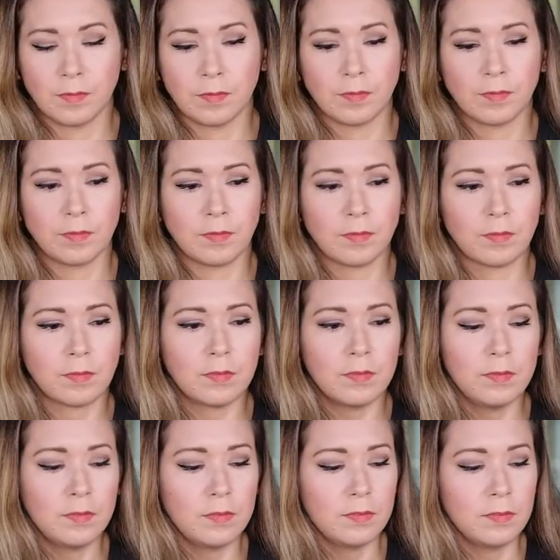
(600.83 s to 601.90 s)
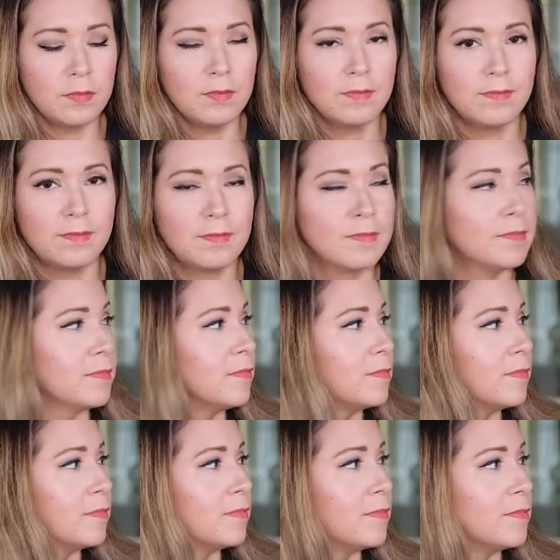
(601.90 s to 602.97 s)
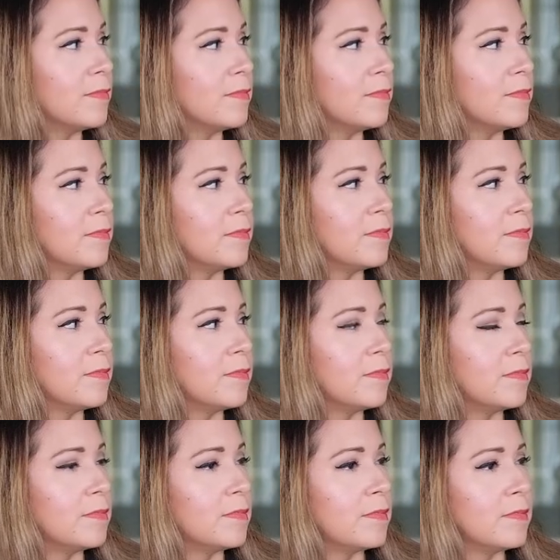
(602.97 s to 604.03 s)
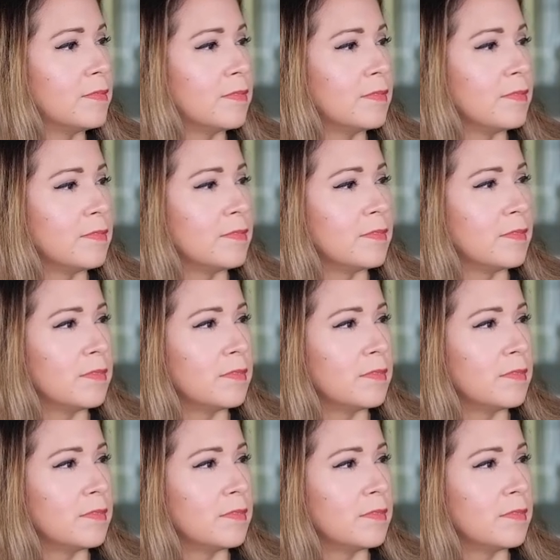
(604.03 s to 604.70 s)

[no speech]